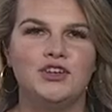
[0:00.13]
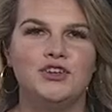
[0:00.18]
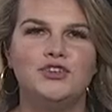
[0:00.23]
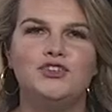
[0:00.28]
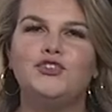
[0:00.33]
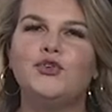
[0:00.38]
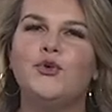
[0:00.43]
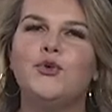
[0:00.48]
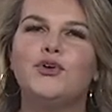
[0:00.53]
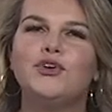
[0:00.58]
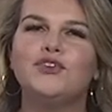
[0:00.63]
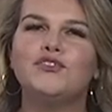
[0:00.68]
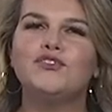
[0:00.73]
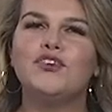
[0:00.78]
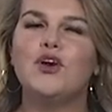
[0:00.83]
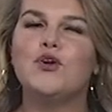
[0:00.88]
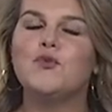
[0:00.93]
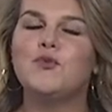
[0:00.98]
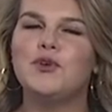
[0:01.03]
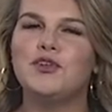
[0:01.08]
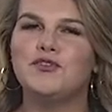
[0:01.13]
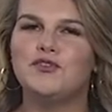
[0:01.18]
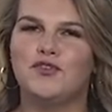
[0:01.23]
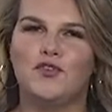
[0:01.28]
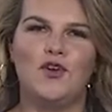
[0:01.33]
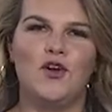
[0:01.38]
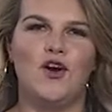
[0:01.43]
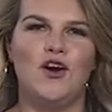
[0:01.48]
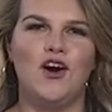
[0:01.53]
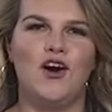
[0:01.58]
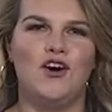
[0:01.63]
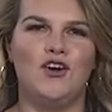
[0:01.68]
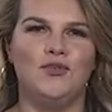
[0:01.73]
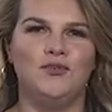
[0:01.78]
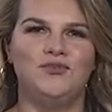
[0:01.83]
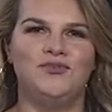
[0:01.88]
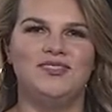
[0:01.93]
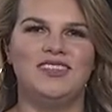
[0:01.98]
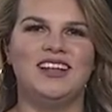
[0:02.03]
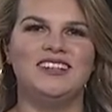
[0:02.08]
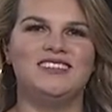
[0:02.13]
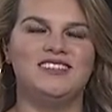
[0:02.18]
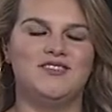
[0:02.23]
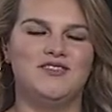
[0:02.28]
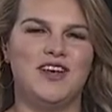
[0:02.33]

Doors open for all. That's the